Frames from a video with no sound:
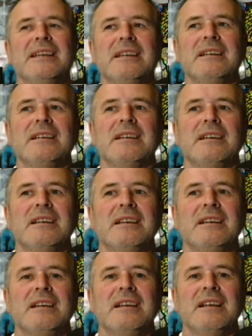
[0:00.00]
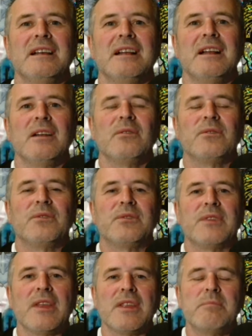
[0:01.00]
But the reason that happens is
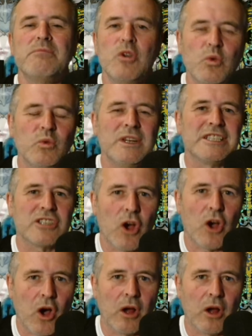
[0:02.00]
because it's hollow.